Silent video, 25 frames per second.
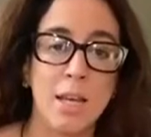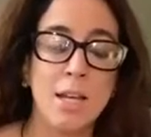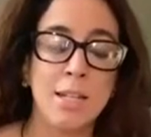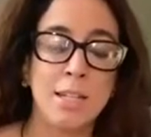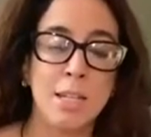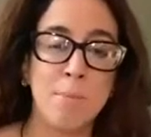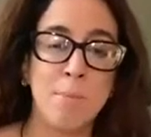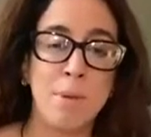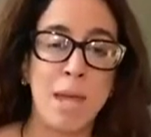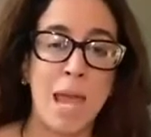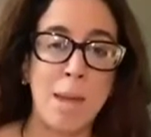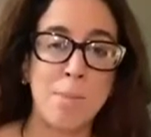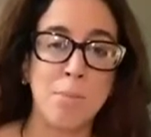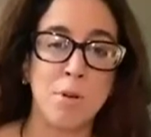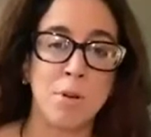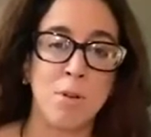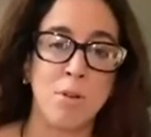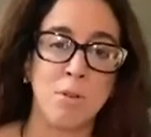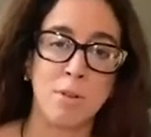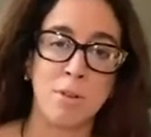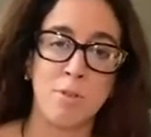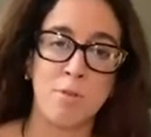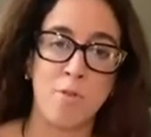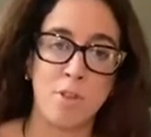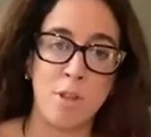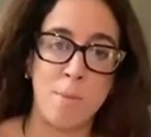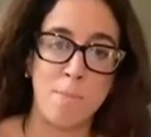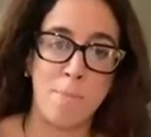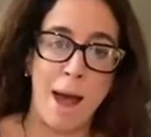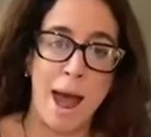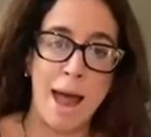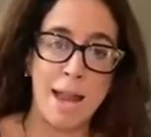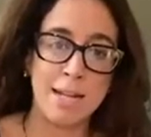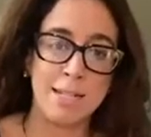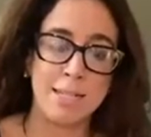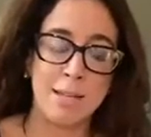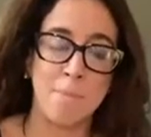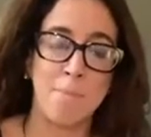to be able for the
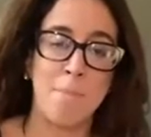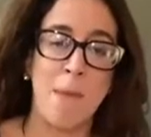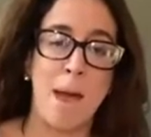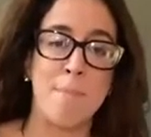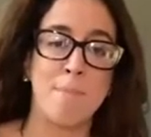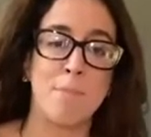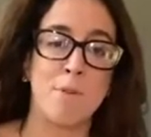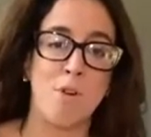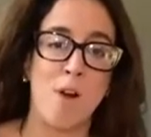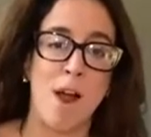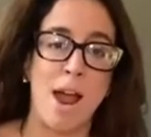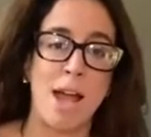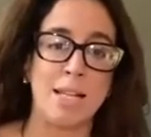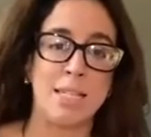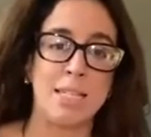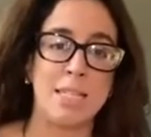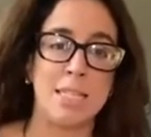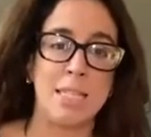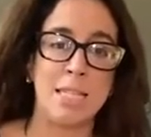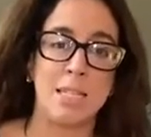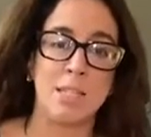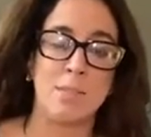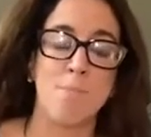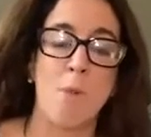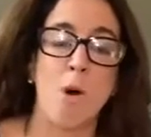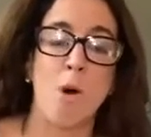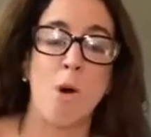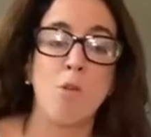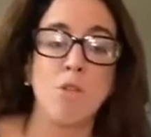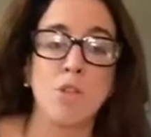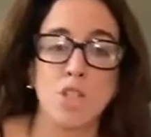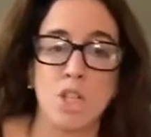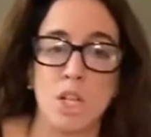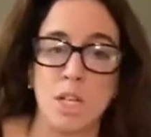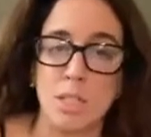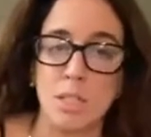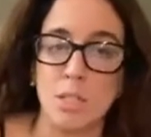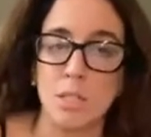body to memorize these
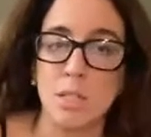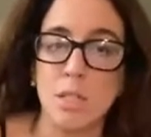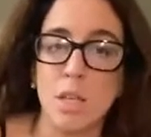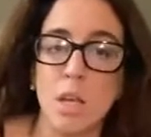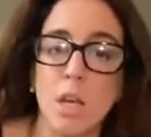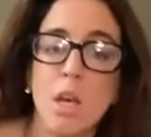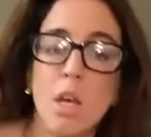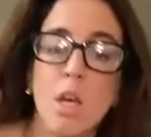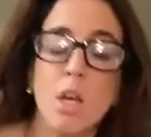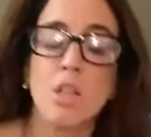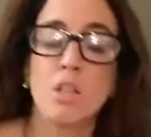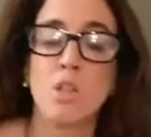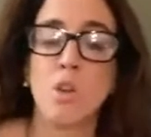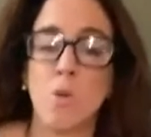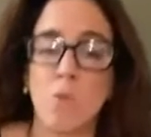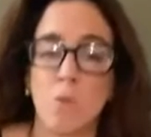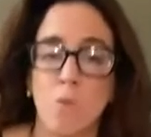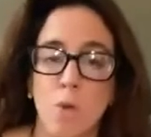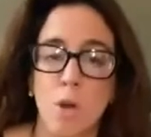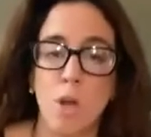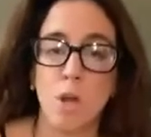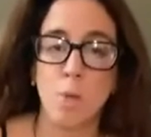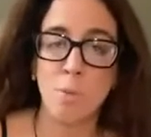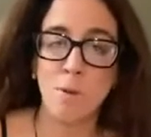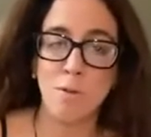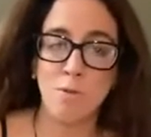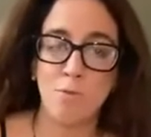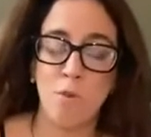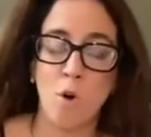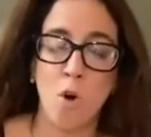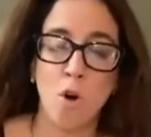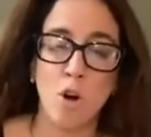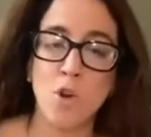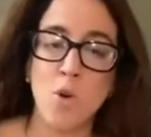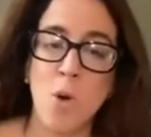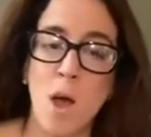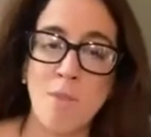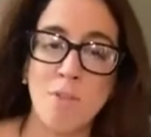motions. So
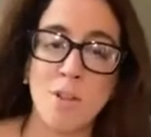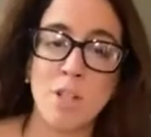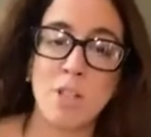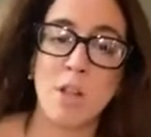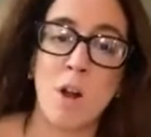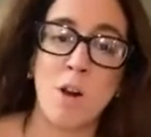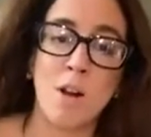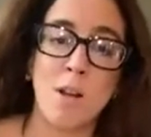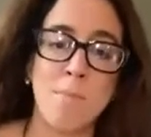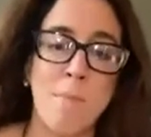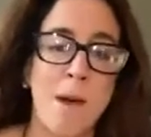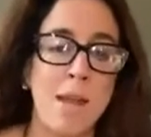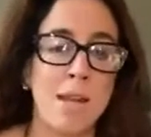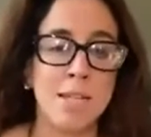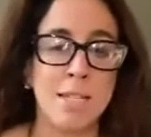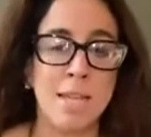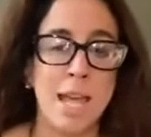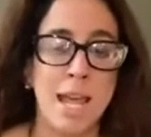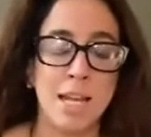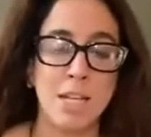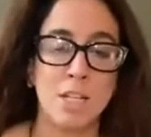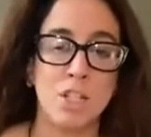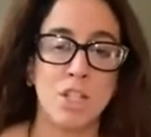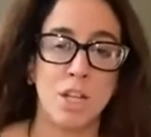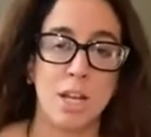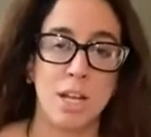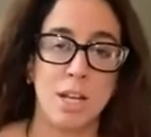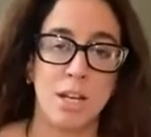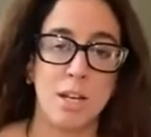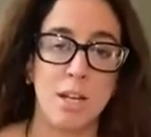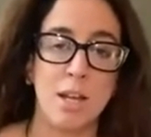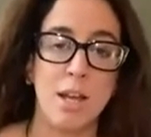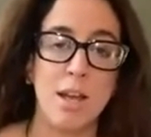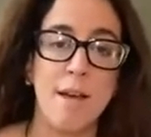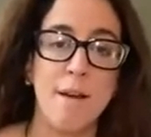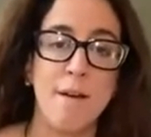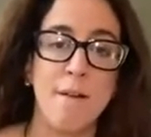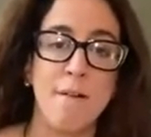before you ever start a meditation,
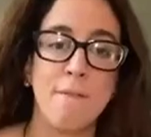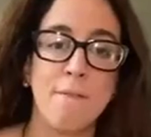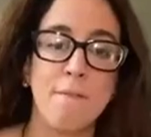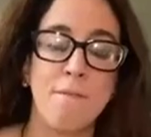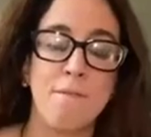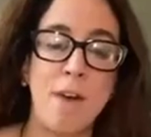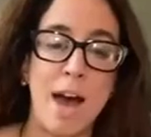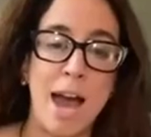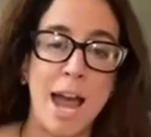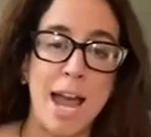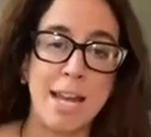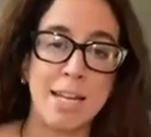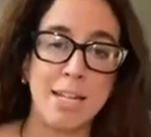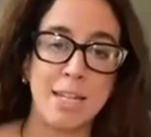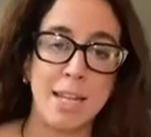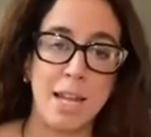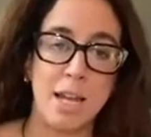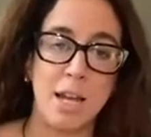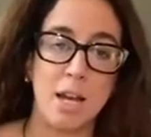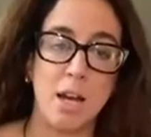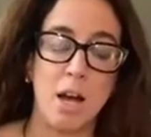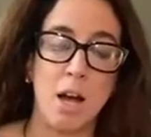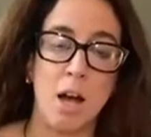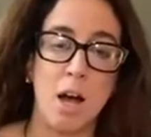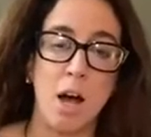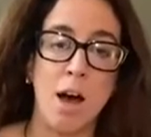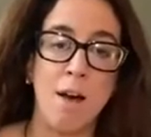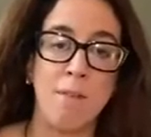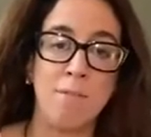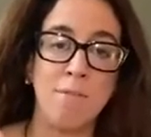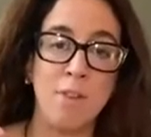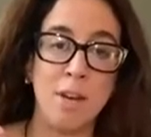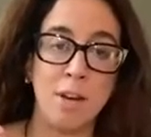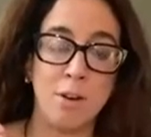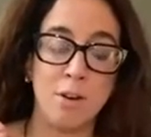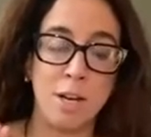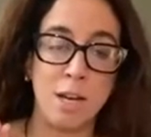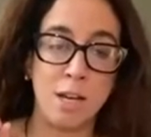find a
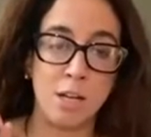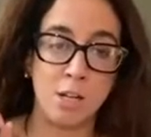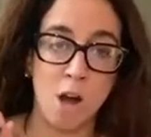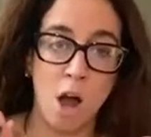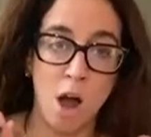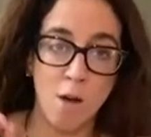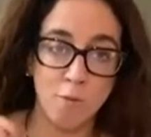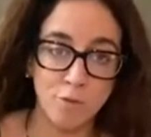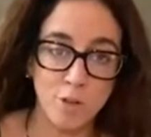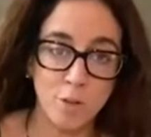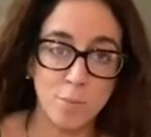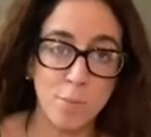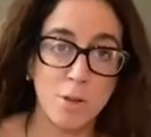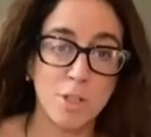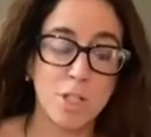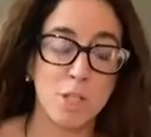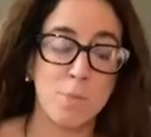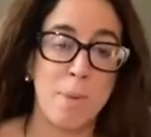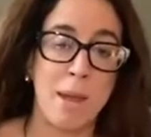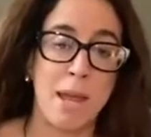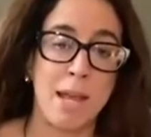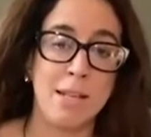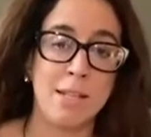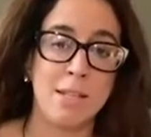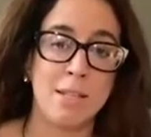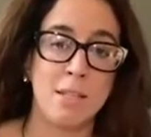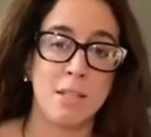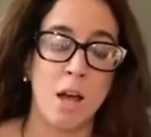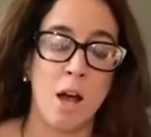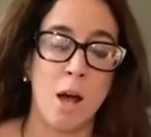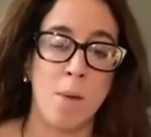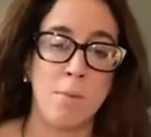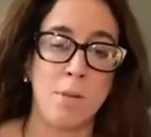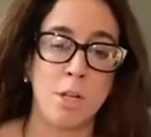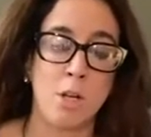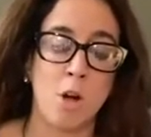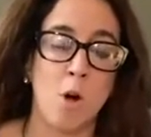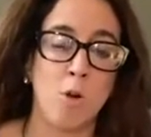very comfortable space.
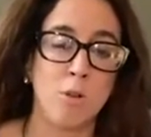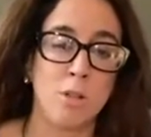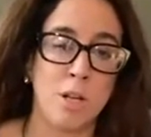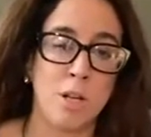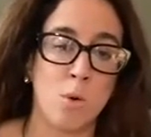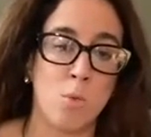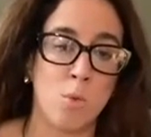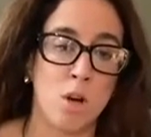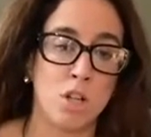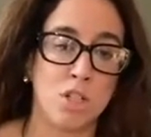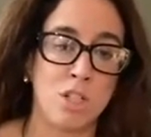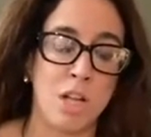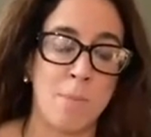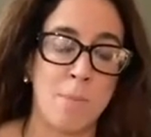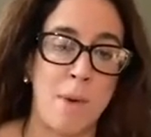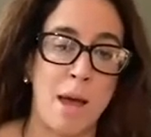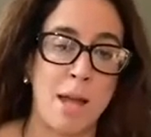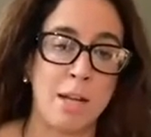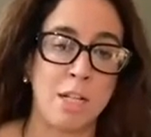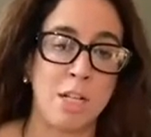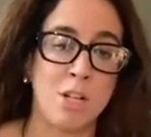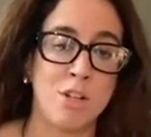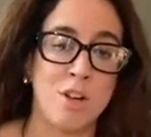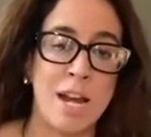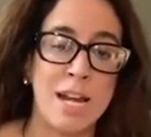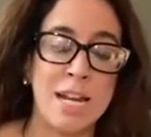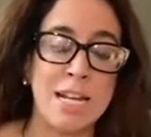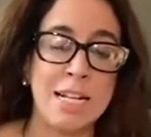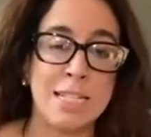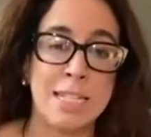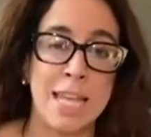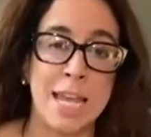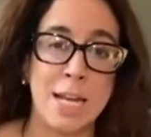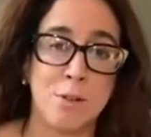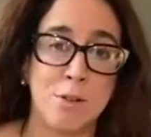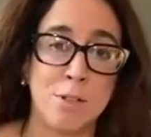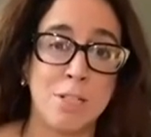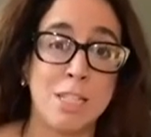Nicole did a workshop on creating
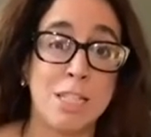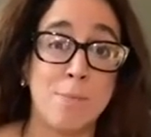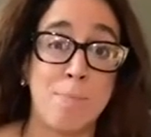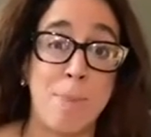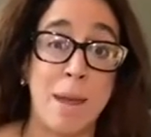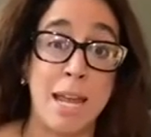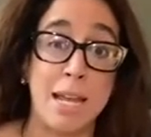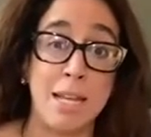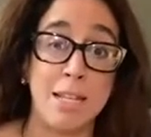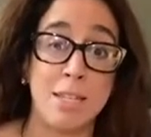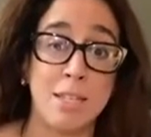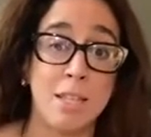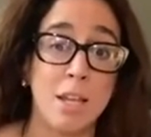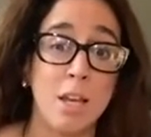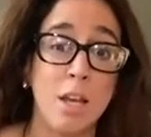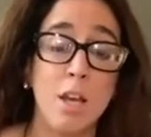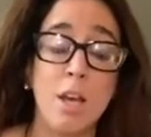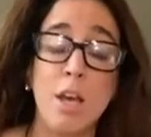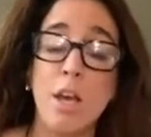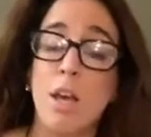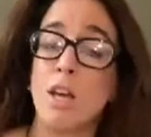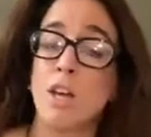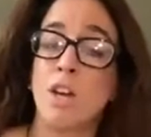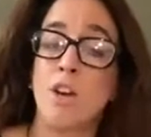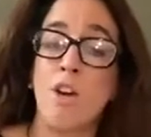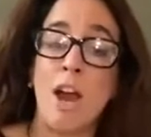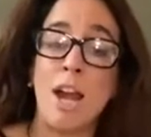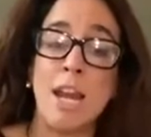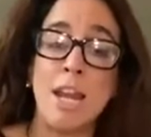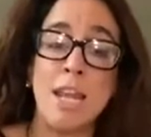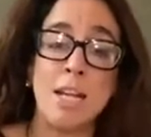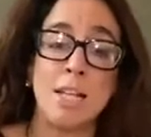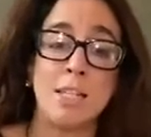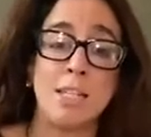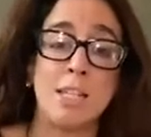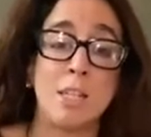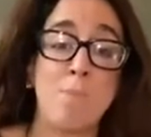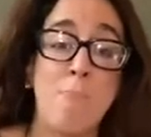sacred space.
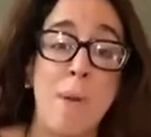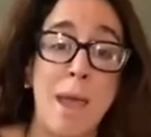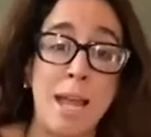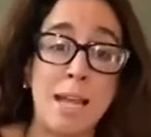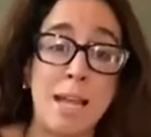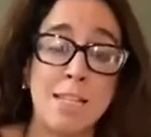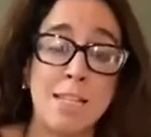Creating a space